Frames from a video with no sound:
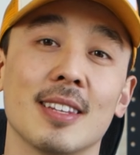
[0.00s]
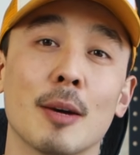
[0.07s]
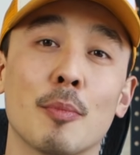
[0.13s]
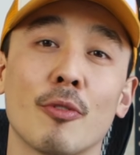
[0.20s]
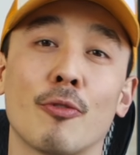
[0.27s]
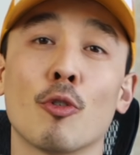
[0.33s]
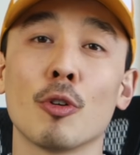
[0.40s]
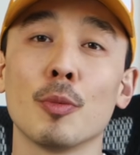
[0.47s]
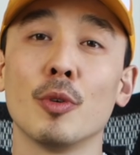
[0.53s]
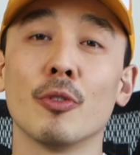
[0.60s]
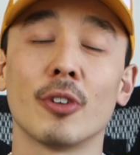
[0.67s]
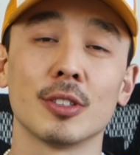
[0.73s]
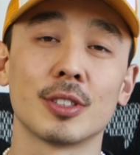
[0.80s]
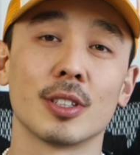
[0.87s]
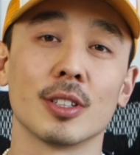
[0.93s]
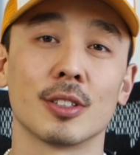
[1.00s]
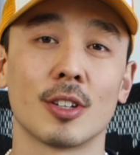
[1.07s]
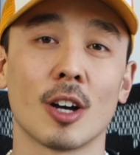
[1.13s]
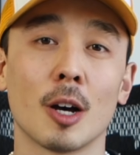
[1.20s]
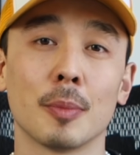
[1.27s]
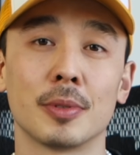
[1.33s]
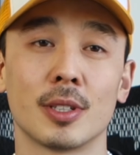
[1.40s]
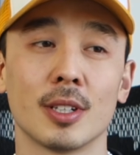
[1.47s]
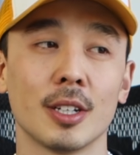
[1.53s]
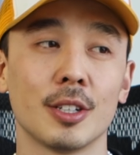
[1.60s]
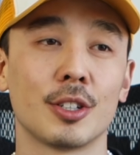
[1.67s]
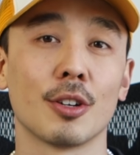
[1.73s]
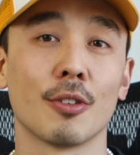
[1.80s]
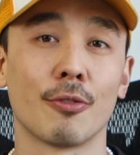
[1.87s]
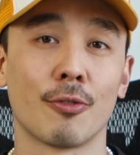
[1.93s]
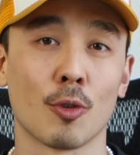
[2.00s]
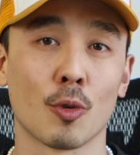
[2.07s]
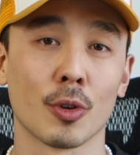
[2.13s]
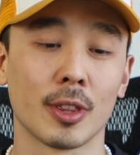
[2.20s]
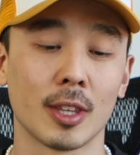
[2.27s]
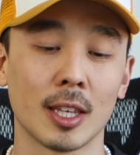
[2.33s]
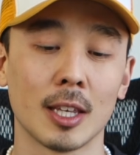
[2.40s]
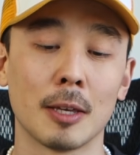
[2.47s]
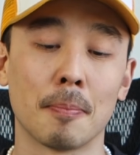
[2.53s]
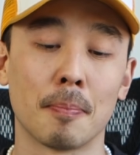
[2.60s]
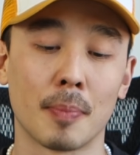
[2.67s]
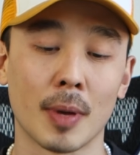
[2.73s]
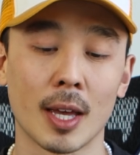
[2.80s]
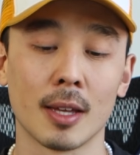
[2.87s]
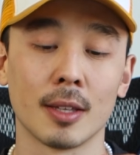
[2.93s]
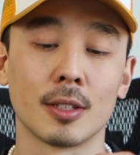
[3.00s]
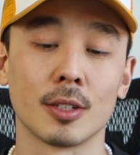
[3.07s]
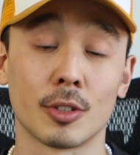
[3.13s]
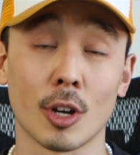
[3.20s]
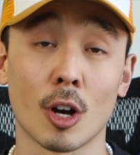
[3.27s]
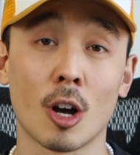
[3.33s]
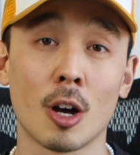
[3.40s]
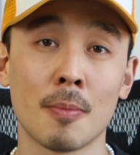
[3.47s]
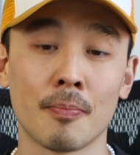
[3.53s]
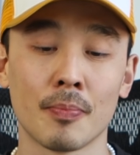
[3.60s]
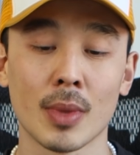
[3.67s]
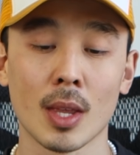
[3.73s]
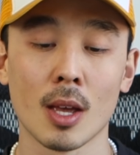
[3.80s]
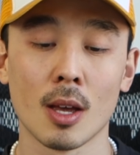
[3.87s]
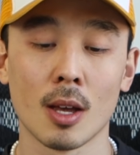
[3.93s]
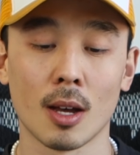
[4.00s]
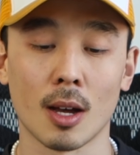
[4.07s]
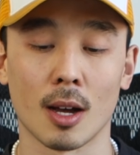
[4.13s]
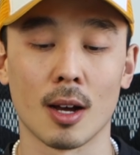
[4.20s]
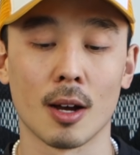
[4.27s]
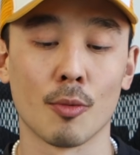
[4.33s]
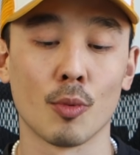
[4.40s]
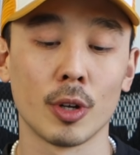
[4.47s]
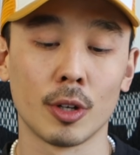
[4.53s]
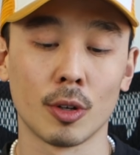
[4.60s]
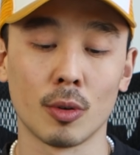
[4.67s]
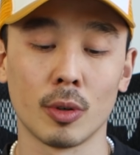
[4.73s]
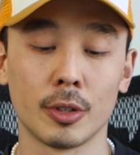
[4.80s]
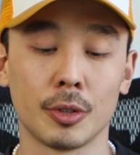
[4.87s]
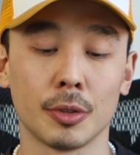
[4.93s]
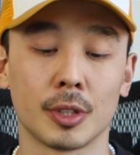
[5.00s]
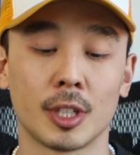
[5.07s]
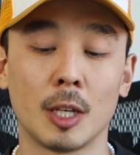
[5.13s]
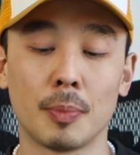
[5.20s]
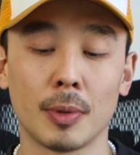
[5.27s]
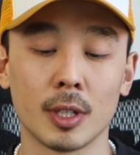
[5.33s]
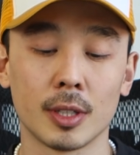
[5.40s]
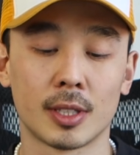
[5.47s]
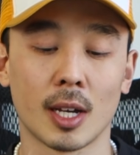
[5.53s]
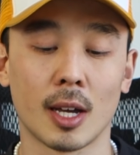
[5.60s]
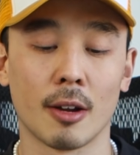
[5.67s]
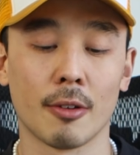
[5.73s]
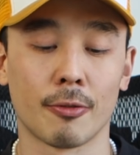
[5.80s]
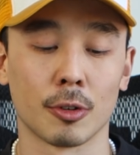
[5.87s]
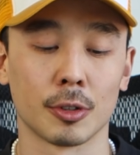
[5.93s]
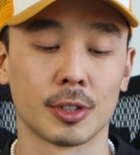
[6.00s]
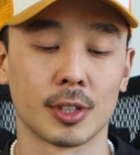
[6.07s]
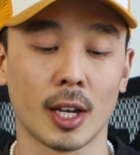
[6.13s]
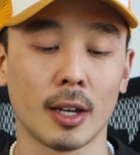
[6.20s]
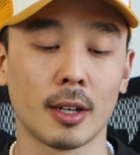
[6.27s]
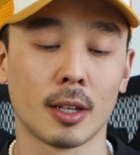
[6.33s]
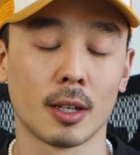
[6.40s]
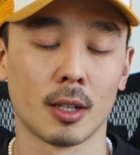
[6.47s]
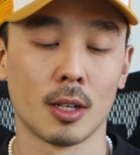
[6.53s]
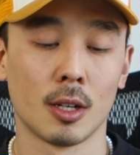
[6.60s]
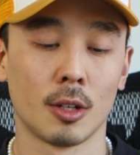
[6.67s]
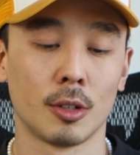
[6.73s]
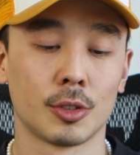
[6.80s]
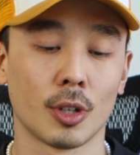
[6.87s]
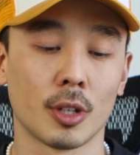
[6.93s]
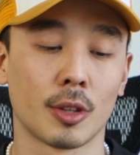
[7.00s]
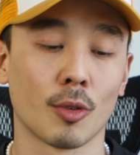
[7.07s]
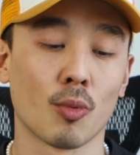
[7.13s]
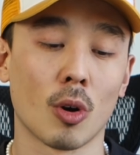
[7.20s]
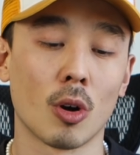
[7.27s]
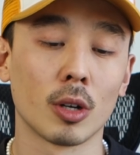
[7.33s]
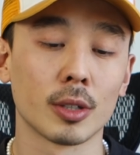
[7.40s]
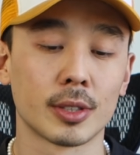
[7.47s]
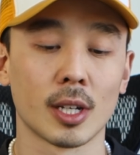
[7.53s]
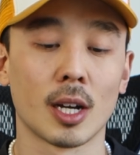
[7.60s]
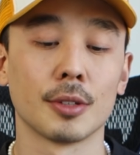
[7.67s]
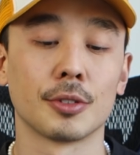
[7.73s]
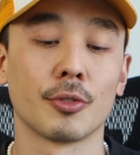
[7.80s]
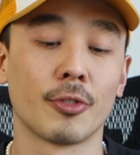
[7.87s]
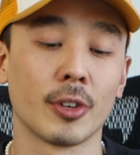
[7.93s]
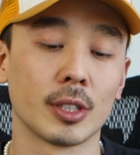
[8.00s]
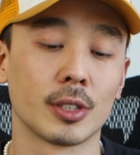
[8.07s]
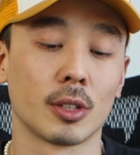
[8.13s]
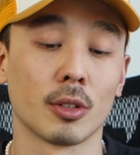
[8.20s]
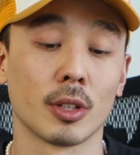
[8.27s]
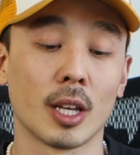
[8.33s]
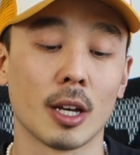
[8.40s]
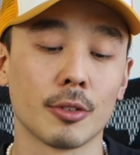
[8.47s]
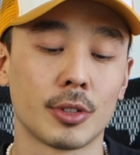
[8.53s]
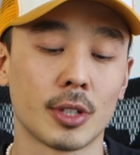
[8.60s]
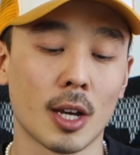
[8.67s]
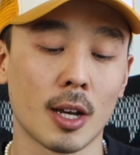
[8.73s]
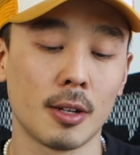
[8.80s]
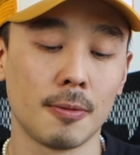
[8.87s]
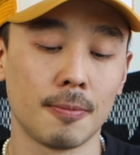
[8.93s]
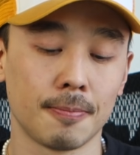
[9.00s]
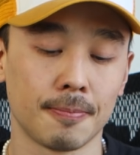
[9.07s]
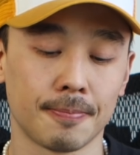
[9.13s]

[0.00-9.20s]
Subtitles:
Now before we move on to the top stitch for the band to top, what you're going to want to do is keep it inside out for a sec so that the wrong sides are facing the outside.